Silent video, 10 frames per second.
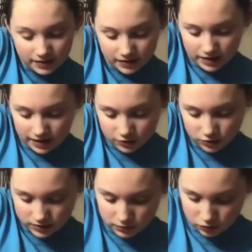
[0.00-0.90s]
Okay, so
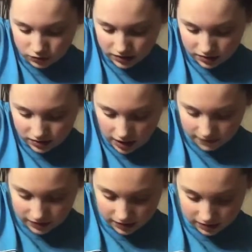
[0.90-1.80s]
I'm just going to
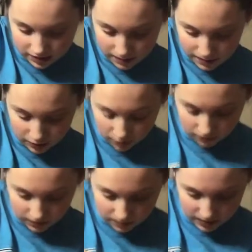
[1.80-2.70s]
soften this up and
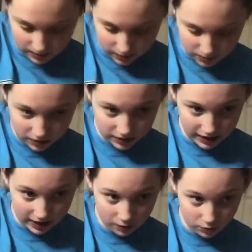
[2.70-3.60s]
hopefully be able to pull it
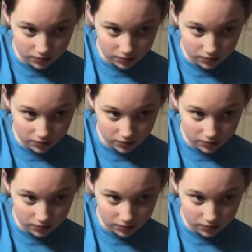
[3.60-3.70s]
out.